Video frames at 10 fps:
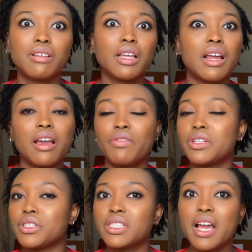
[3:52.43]
a lack of
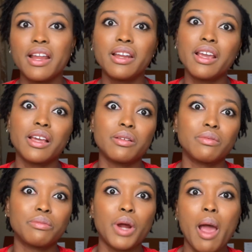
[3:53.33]
understanding,
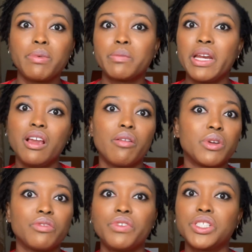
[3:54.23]
and perhaps many
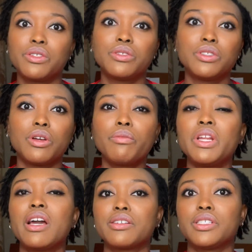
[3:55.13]
government officials don't
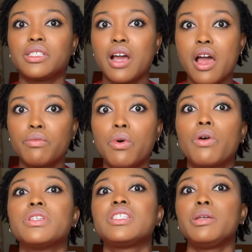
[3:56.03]
really understand
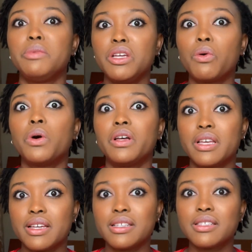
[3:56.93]
what CBD oil
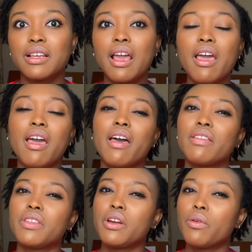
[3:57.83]
is,
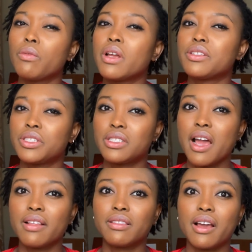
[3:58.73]
and they don't
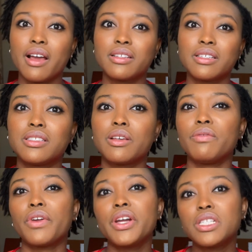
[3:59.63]
understand that a
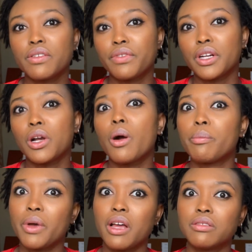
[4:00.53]
very different
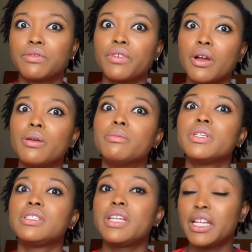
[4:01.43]
compound from
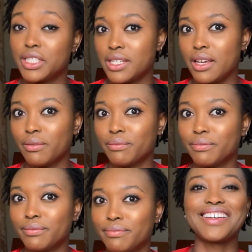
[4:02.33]
THC.
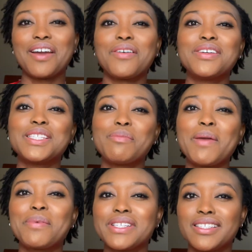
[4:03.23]
Now, on to my
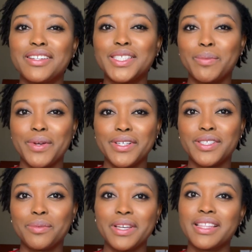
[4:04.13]
personal
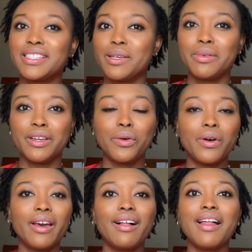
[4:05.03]
experience with CBD
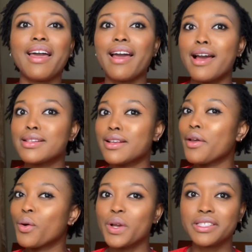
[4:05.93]
oil. As
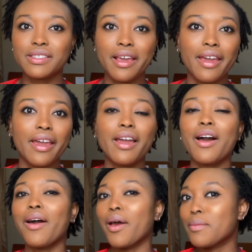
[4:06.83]
I always say,
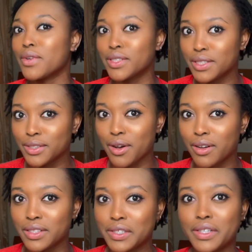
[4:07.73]
I'm not a
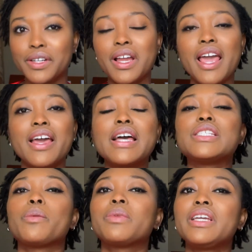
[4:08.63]
doctor,
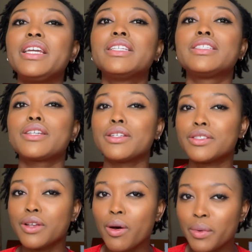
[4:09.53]
so please
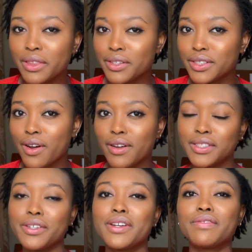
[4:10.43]
consult with your
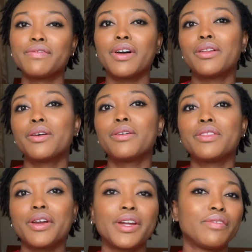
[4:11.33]
doctor and follow
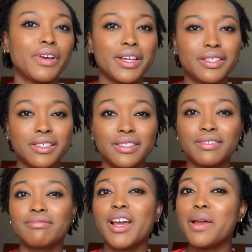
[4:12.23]
their advice.
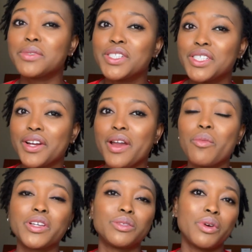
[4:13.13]
I'm just sharing
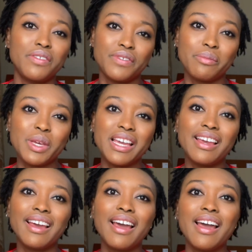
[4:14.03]
what has worked for
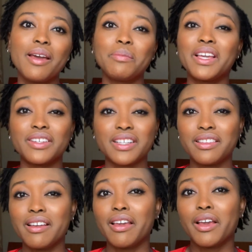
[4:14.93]
me because I
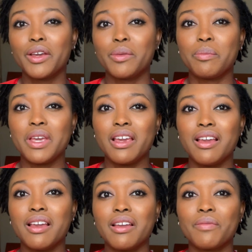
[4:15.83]
think it could
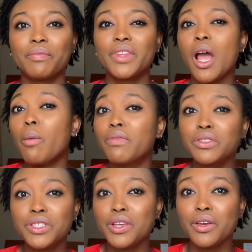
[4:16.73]
be
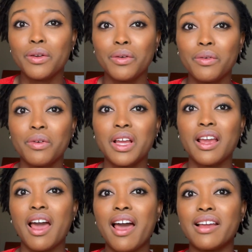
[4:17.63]
helpful to you,
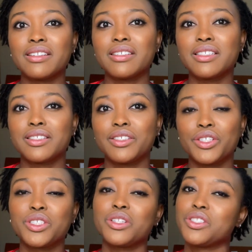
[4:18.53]
and it's
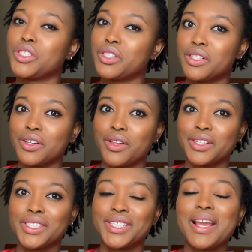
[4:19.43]
just good to share
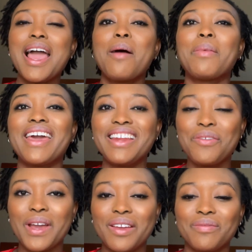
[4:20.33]
knowledge. But
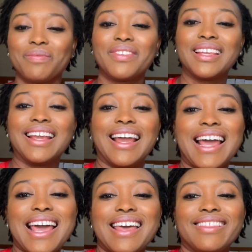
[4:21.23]
anyway,
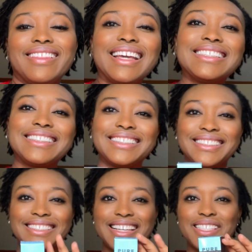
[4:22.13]

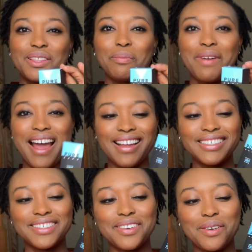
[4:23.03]
this is the
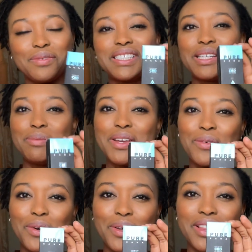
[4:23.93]
brand of CBD
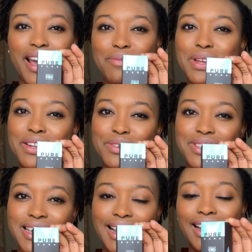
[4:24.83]
oil that I've been
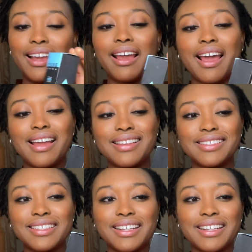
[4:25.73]
using, and